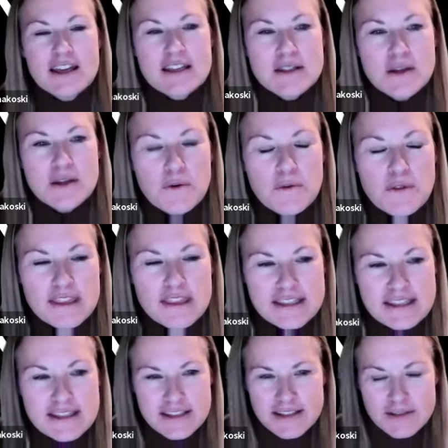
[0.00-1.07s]
So this
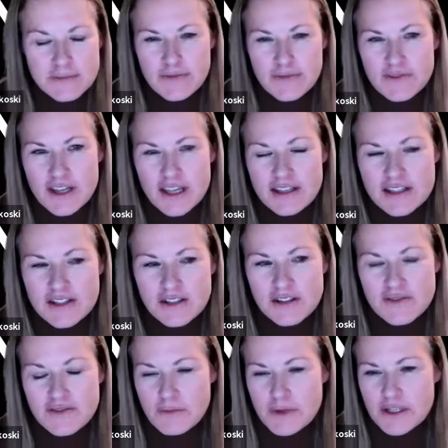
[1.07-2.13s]
is just some additional
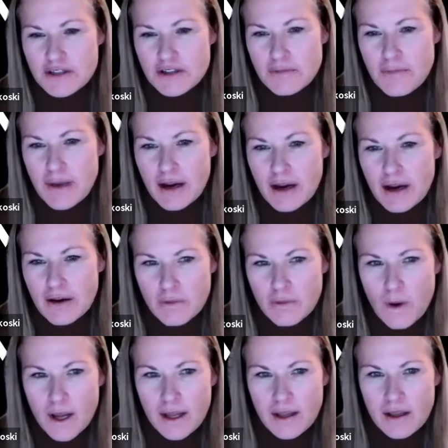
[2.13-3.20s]
information on background on
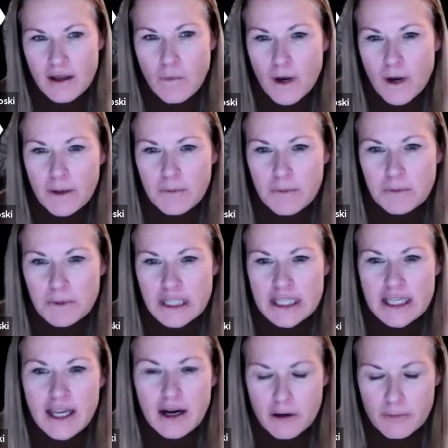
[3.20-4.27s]
why we really
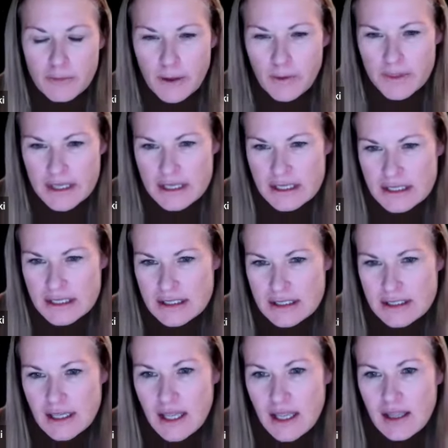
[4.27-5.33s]
care about this
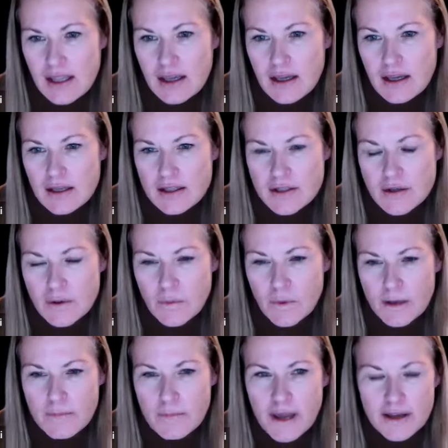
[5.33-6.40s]
and
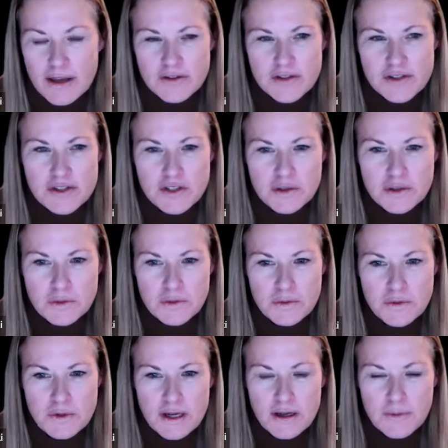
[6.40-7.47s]
what it matters
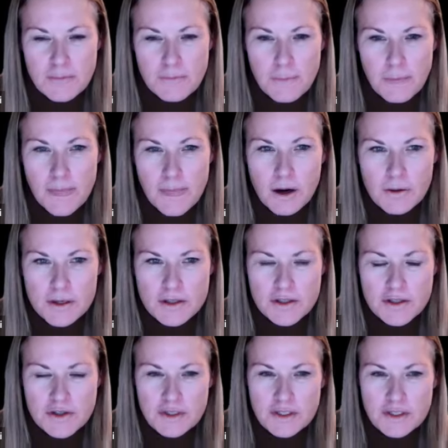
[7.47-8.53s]
to our
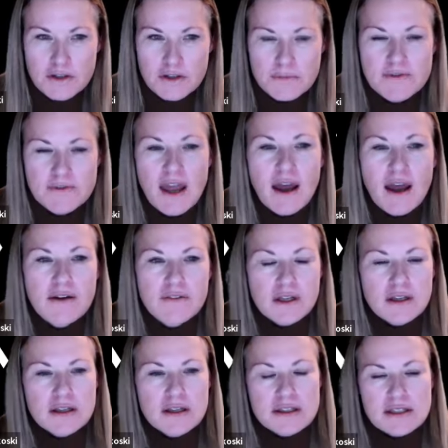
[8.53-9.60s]
industry in terms of
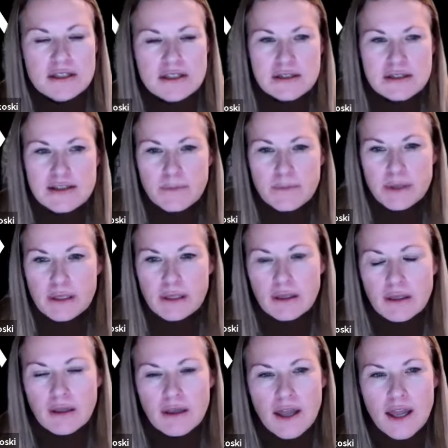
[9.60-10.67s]
having consistent sampling
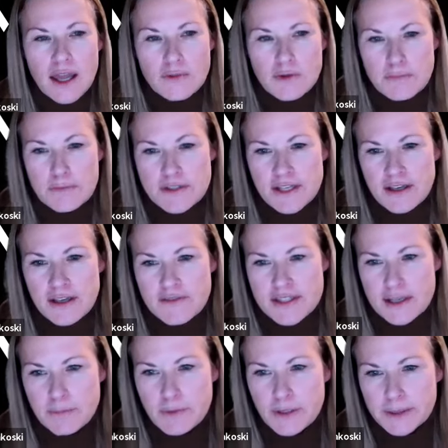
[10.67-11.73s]
and representative
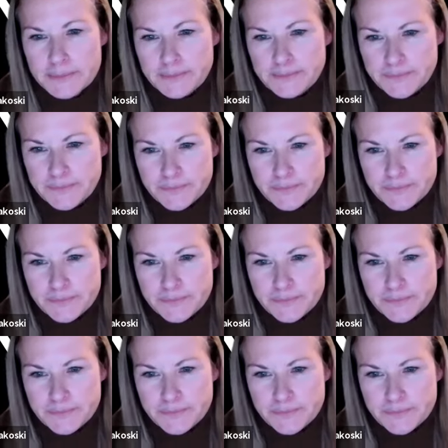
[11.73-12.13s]
sampling.